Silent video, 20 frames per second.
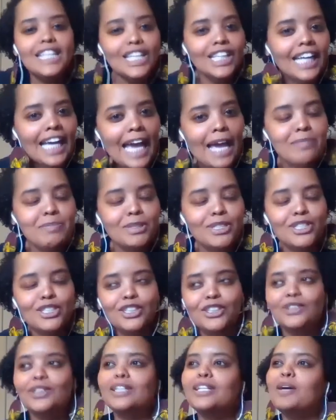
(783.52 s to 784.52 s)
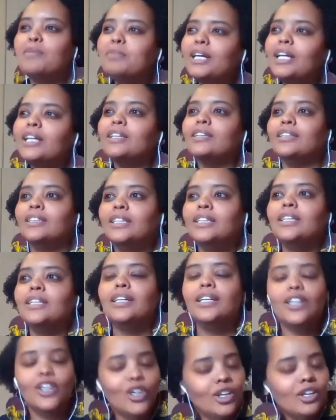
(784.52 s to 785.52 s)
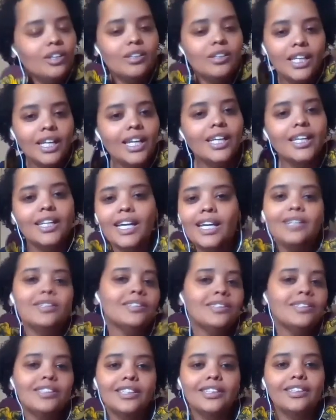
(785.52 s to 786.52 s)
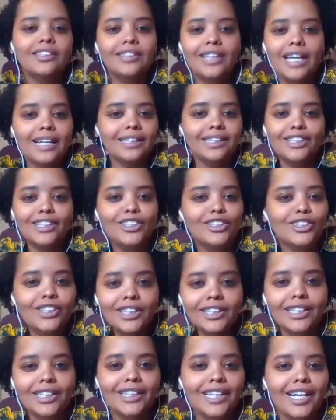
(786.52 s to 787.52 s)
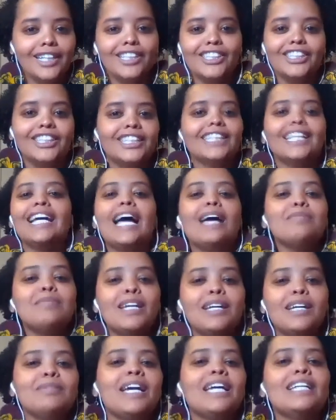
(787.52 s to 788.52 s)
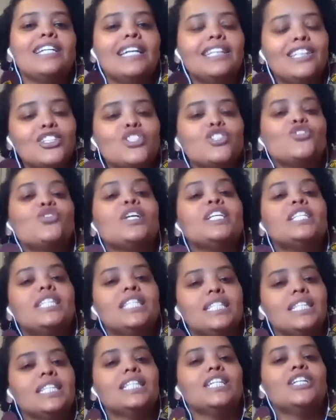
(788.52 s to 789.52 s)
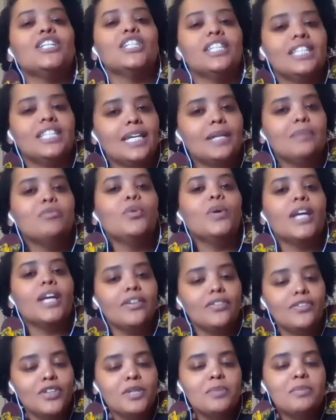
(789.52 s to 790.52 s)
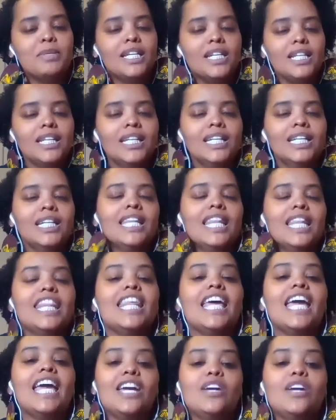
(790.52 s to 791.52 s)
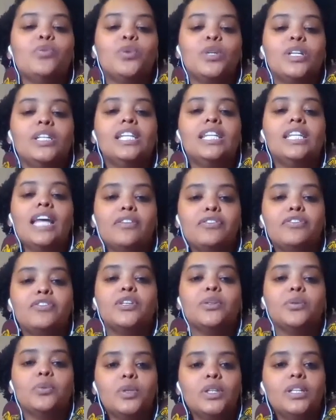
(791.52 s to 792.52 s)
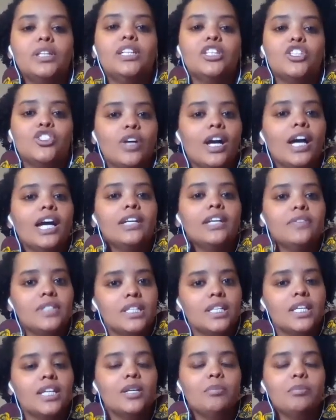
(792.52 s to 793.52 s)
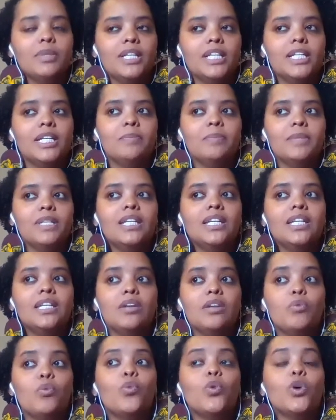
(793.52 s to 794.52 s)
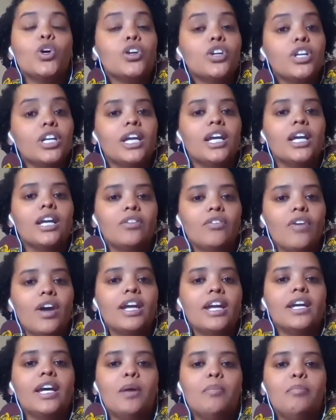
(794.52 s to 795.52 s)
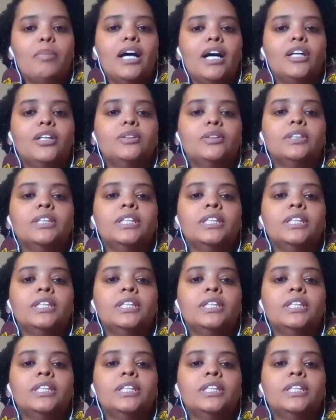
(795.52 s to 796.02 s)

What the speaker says: could happen to you. And I'm like, okay, and you know, I'll get a lawyer and call it good. Like, I mean, the stress isn't there the same way for me. Right. They really, that fear really drives them in worrying, right, about